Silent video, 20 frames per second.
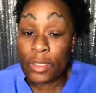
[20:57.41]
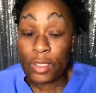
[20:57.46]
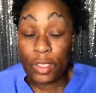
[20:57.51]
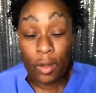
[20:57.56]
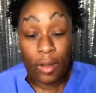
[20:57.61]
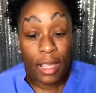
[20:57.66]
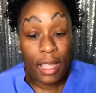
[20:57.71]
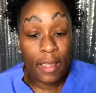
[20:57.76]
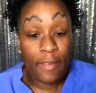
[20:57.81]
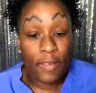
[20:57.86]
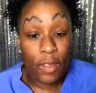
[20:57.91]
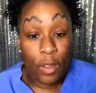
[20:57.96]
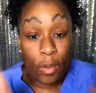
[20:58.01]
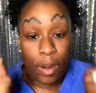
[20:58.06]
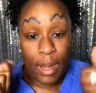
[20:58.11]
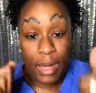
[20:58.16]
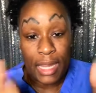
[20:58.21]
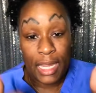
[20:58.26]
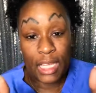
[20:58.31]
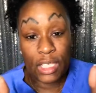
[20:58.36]
So if you
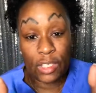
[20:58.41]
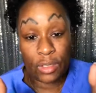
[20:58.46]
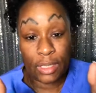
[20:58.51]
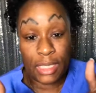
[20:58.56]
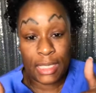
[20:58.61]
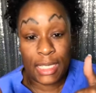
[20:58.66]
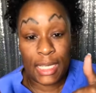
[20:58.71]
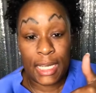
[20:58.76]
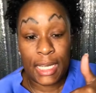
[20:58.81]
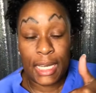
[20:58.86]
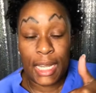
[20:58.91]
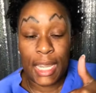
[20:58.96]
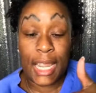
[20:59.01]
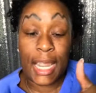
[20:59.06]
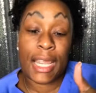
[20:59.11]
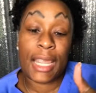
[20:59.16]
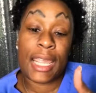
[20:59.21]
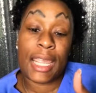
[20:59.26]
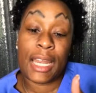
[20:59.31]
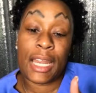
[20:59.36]
are interested
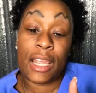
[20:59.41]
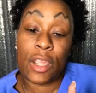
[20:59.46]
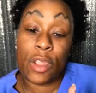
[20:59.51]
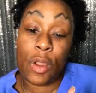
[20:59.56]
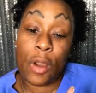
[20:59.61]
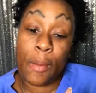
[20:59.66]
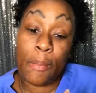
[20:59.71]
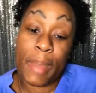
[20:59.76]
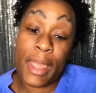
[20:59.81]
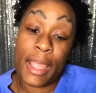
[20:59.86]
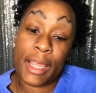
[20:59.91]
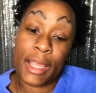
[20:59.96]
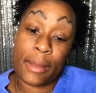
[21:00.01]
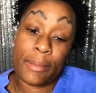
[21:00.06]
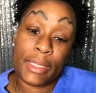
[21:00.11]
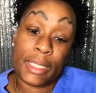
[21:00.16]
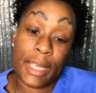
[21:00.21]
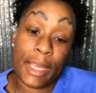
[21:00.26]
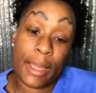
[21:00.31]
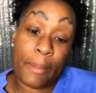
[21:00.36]
in getting your
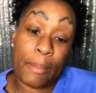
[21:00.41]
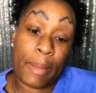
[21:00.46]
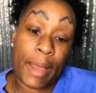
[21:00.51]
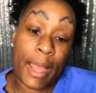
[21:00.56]
makeup done